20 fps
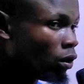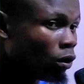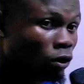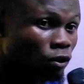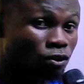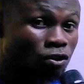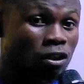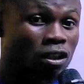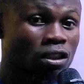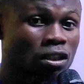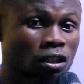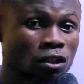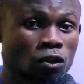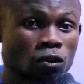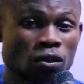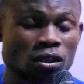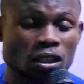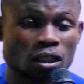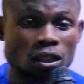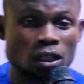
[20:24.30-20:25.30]
illustrate this
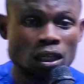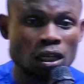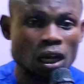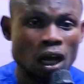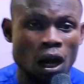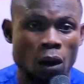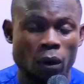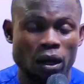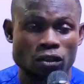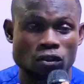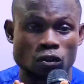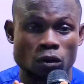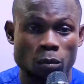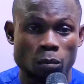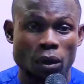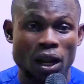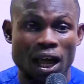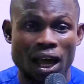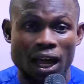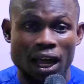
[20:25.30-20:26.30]
using our
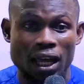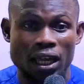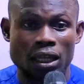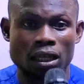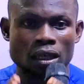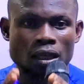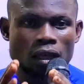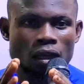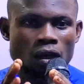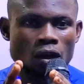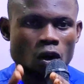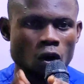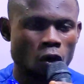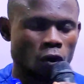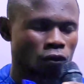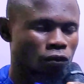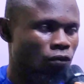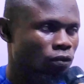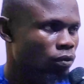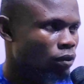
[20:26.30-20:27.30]
supply
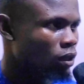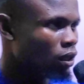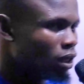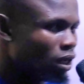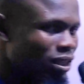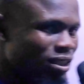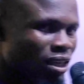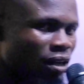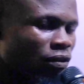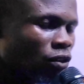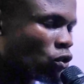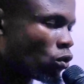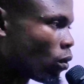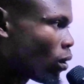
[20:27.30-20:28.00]
curve. Let's have a